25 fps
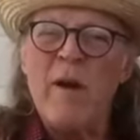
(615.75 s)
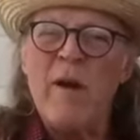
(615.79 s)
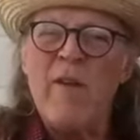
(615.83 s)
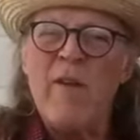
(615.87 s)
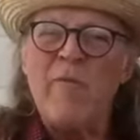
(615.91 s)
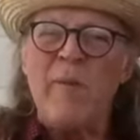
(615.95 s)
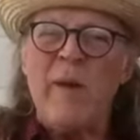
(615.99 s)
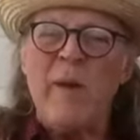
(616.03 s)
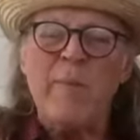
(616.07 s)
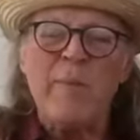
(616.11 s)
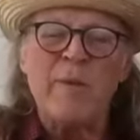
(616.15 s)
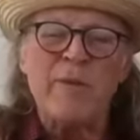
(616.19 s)

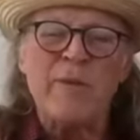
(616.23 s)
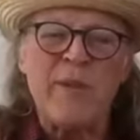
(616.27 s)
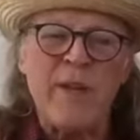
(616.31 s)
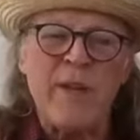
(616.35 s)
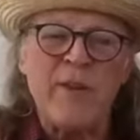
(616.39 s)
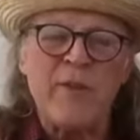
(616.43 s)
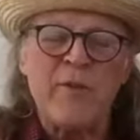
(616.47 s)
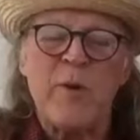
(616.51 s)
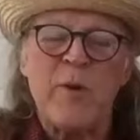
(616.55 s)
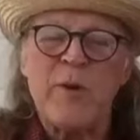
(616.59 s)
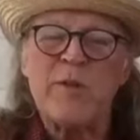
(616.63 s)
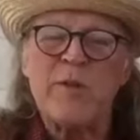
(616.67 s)
if people's
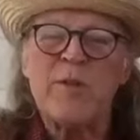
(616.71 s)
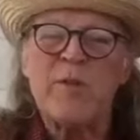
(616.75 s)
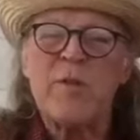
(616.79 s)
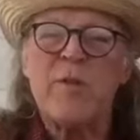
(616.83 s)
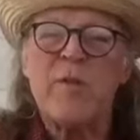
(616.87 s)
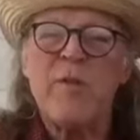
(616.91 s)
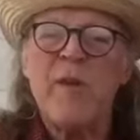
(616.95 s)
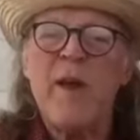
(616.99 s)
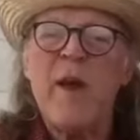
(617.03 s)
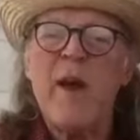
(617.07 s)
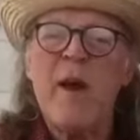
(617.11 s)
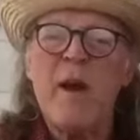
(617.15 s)
interests are
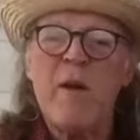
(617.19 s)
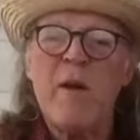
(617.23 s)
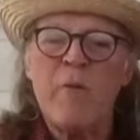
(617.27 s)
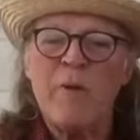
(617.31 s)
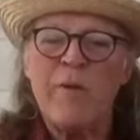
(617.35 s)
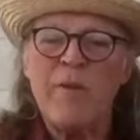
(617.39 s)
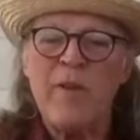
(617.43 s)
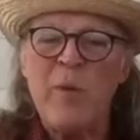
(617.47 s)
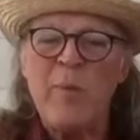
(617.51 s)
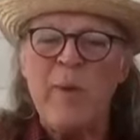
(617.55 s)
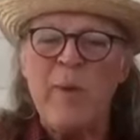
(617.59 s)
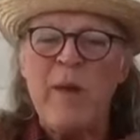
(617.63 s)
there
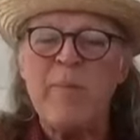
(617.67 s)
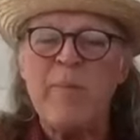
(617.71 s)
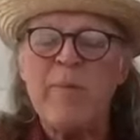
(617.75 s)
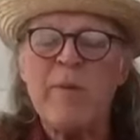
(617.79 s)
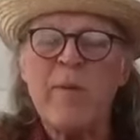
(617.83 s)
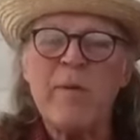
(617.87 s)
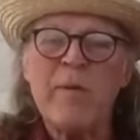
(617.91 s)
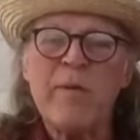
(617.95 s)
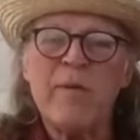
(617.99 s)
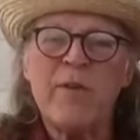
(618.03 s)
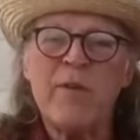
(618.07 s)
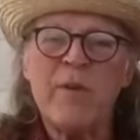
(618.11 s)
with you
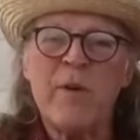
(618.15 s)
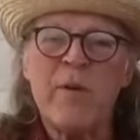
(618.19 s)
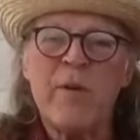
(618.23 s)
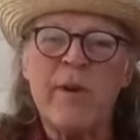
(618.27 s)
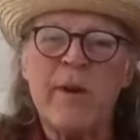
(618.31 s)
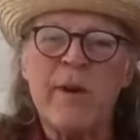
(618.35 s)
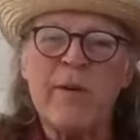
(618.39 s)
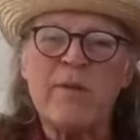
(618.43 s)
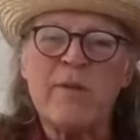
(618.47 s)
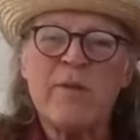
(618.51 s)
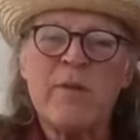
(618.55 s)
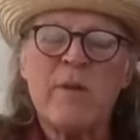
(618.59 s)
people. Sure,
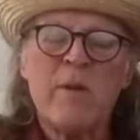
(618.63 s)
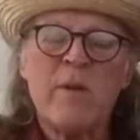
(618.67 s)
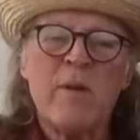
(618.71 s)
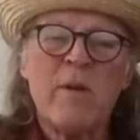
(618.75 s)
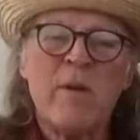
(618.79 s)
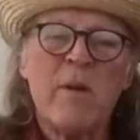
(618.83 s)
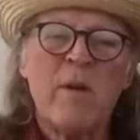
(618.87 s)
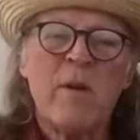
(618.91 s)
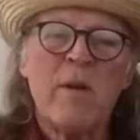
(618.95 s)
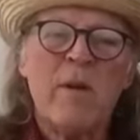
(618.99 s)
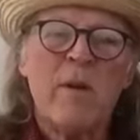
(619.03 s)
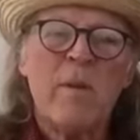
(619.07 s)
it is,
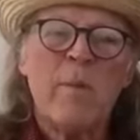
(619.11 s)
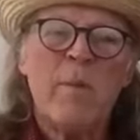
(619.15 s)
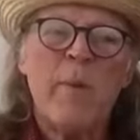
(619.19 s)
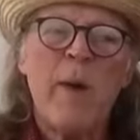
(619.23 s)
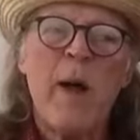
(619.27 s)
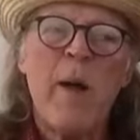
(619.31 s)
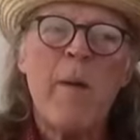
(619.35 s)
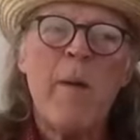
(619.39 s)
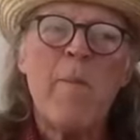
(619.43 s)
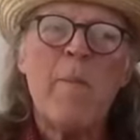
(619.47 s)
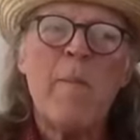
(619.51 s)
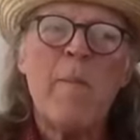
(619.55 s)

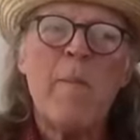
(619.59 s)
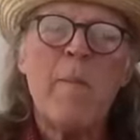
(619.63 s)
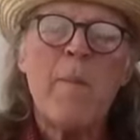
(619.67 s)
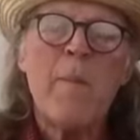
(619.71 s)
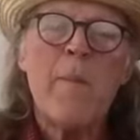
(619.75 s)
but